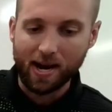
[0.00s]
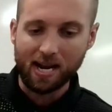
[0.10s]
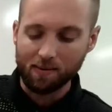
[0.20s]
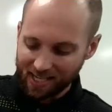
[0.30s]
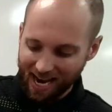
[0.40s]

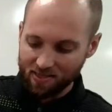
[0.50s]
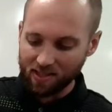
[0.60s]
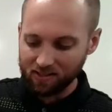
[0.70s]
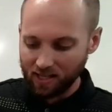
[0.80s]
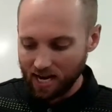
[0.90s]
grams and
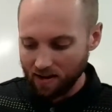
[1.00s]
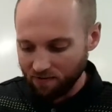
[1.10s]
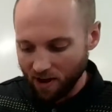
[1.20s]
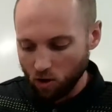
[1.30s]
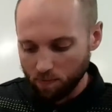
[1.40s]
it
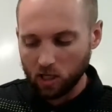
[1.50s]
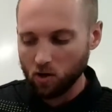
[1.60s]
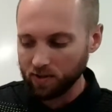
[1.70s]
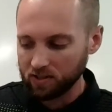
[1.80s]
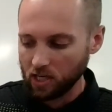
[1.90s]
fell
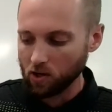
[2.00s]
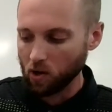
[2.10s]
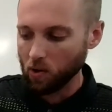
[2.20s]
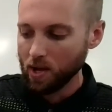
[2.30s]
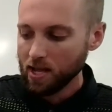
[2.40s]
below the
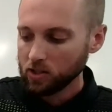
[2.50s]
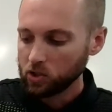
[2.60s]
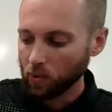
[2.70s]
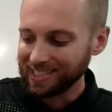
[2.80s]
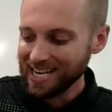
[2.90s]
0.
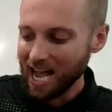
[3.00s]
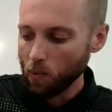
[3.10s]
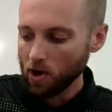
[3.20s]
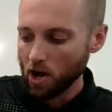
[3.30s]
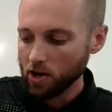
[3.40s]
So it's
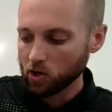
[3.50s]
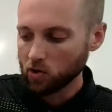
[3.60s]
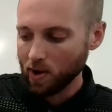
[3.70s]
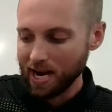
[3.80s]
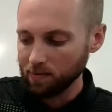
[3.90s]
not 100
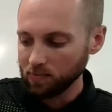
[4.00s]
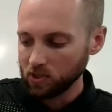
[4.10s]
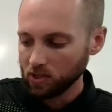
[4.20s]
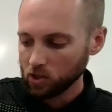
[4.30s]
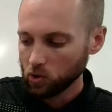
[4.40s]

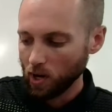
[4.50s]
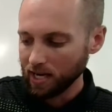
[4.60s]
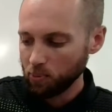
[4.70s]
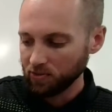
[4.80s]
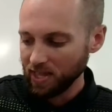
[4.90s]
grams, so I
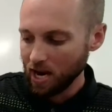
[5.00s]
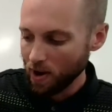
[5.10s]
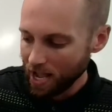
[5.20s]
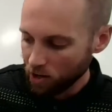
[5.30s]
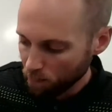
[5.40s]
can put that
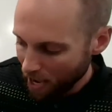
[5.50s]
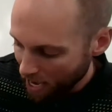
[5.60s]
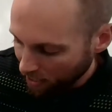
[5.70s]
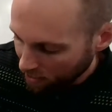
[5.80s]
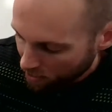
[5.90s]
rider
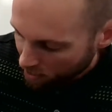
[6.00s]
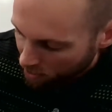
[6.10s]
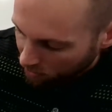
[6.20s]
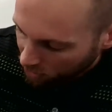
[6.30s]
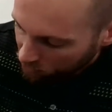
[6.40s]
back.
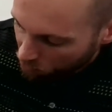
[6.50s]
Let's